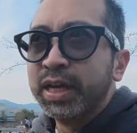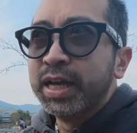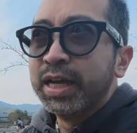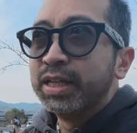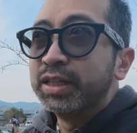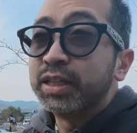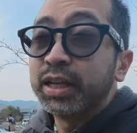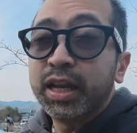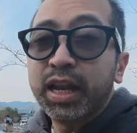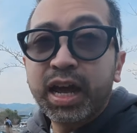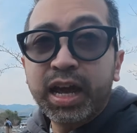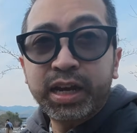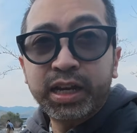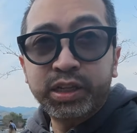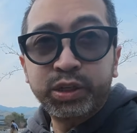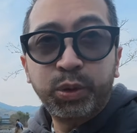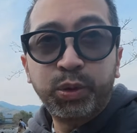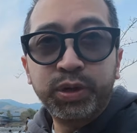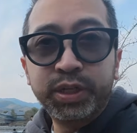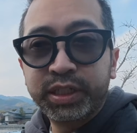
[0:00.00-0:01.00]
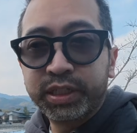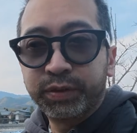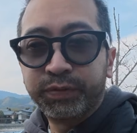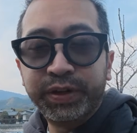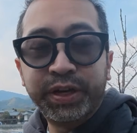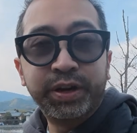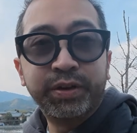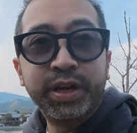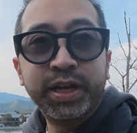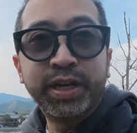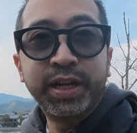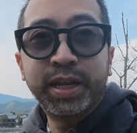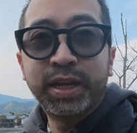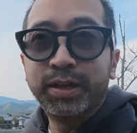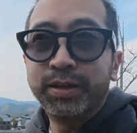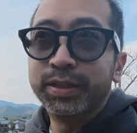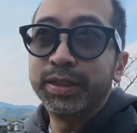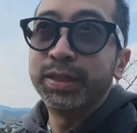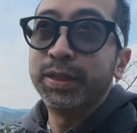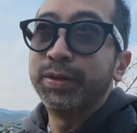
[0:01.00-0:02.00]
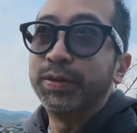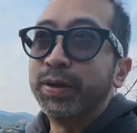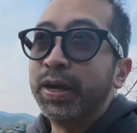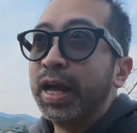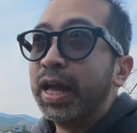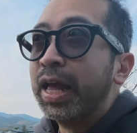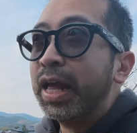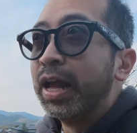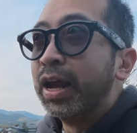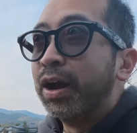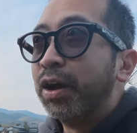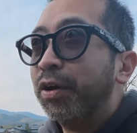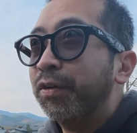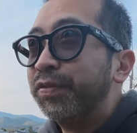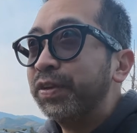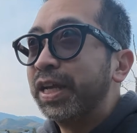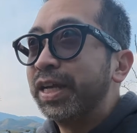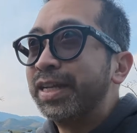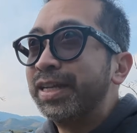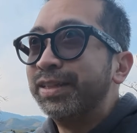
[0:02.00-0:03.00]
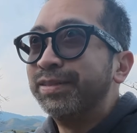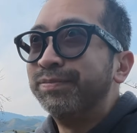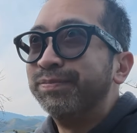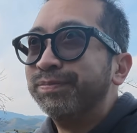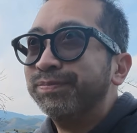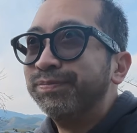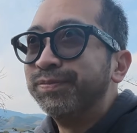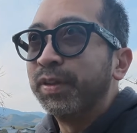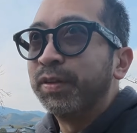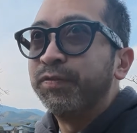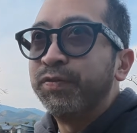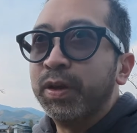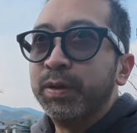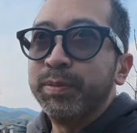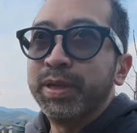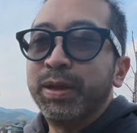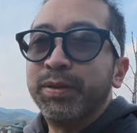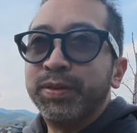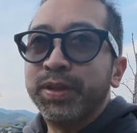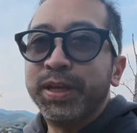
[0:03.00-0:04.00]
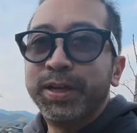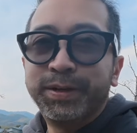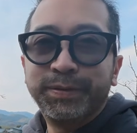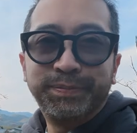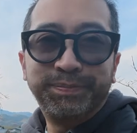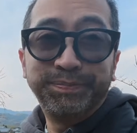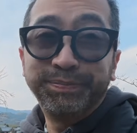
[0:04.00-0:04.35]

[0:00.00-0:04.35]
There's a lot of tourists over here right now, so hopefully I can film down there.